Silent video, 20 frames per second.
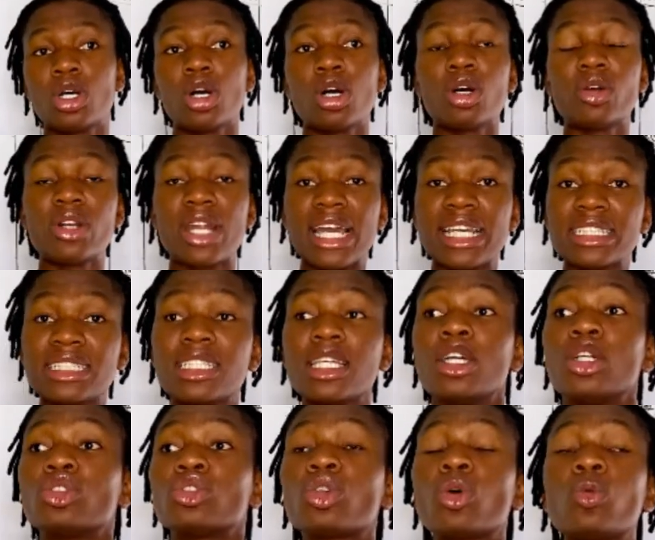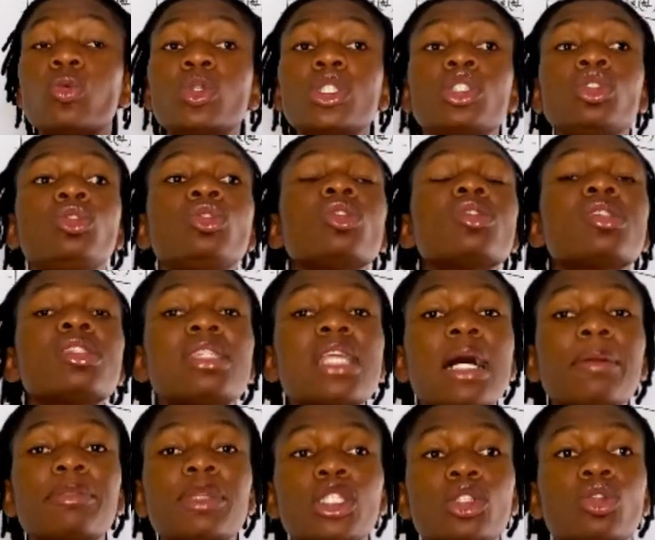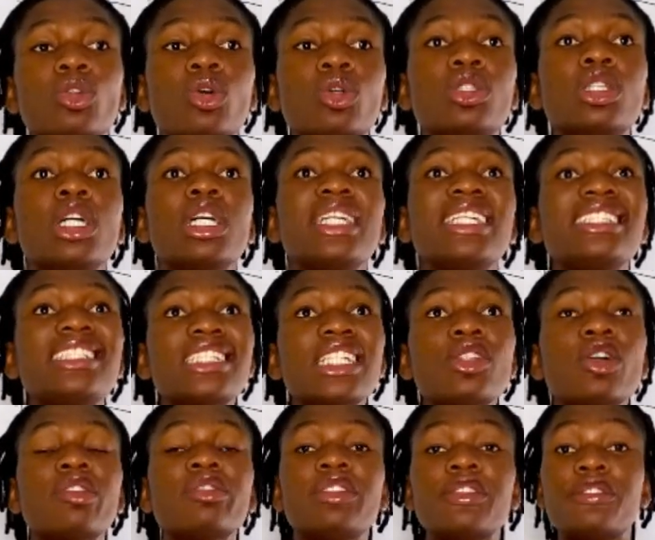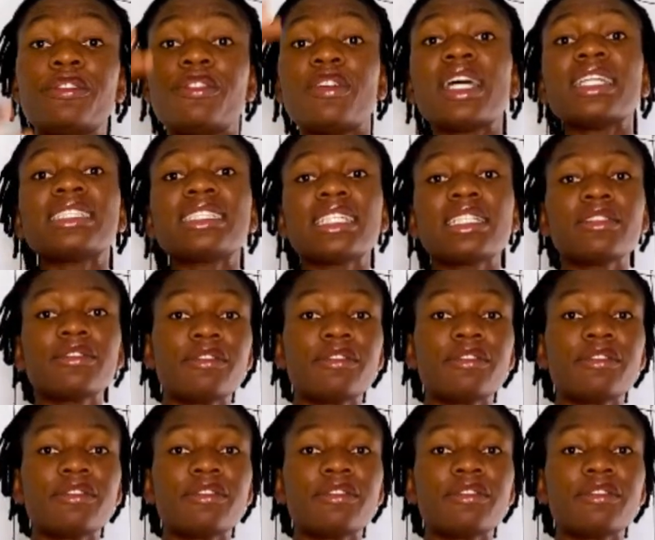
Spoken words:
All right, so we use that method instead of the first in,